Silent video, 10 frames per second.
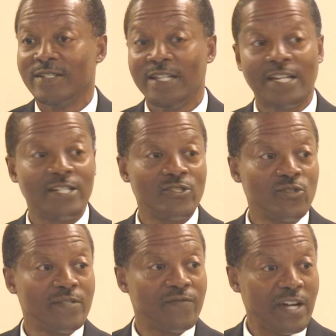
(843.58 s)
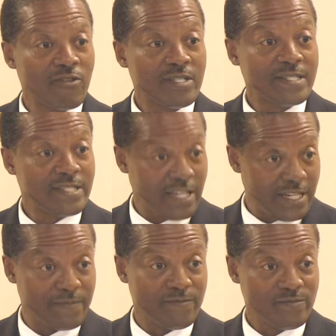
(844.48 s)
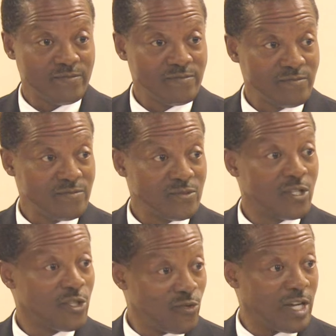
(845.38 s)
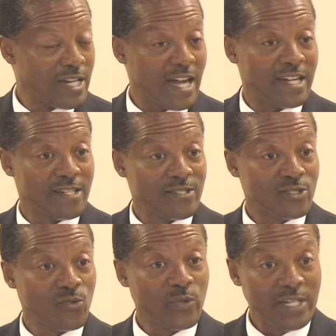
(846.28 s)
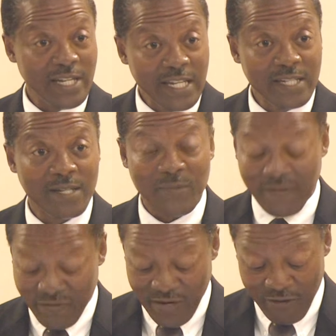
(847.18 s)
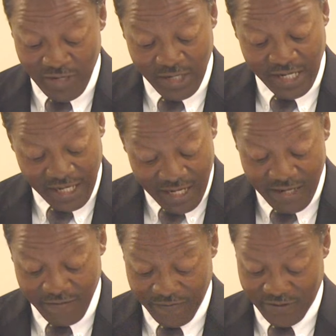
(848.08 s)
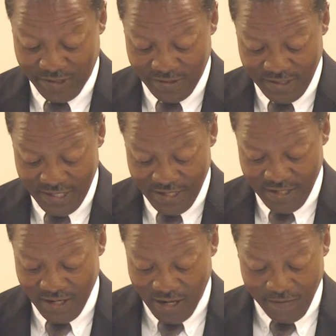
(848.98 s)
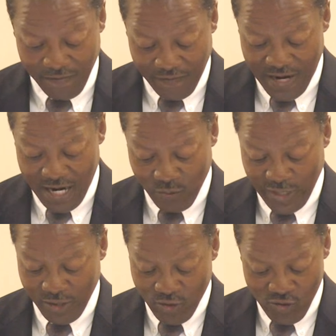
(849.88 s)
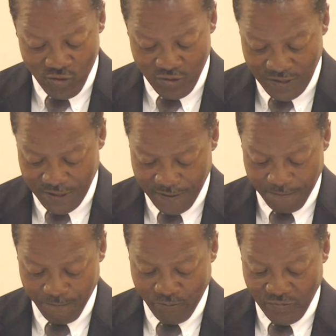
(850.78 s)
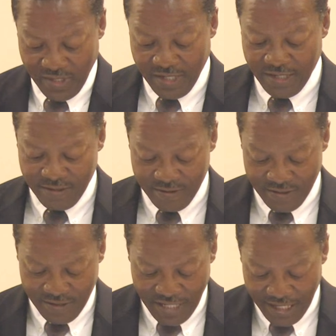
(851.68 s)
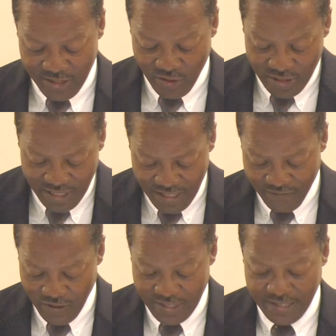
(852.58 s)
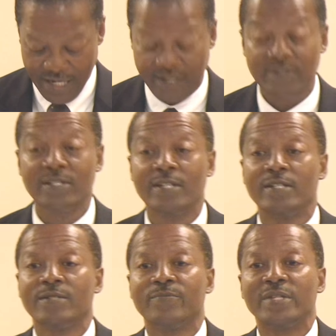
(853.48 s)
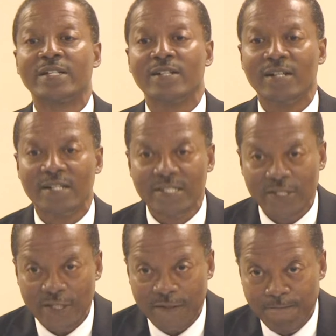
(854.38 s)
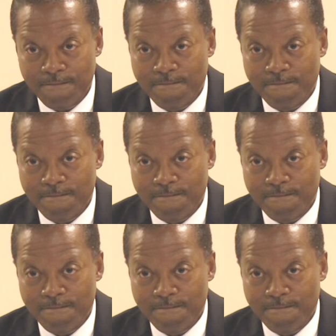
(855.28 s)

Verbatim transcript: he can do the very same to you and I. So we need to be very careful how far we go in the exalting of ourselves because